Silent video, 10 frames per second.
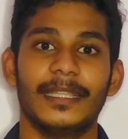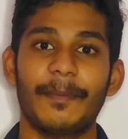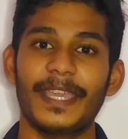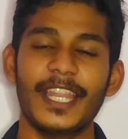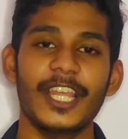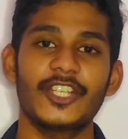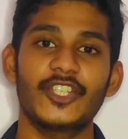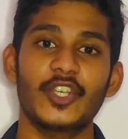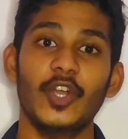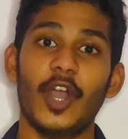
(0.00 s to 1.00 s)
The P
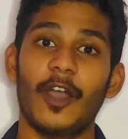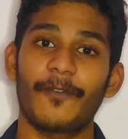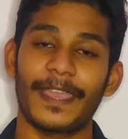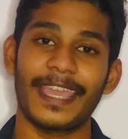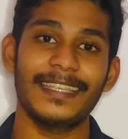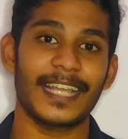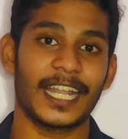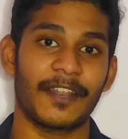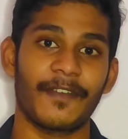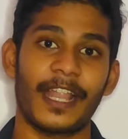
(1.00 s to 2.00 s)
ratio of A is
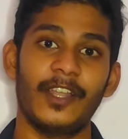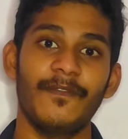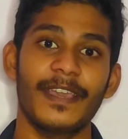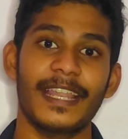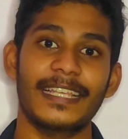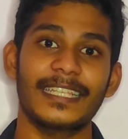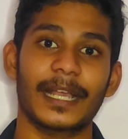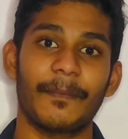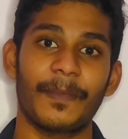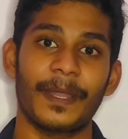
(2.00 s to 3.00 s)
undervalued whereas the
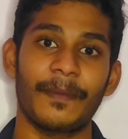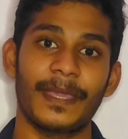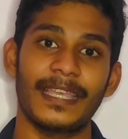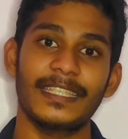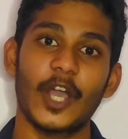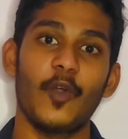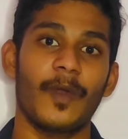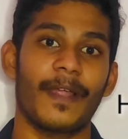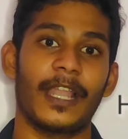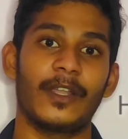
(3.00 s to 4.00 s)
company B is
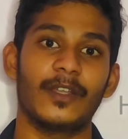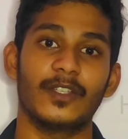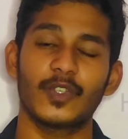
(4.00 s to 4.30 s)
overvalued.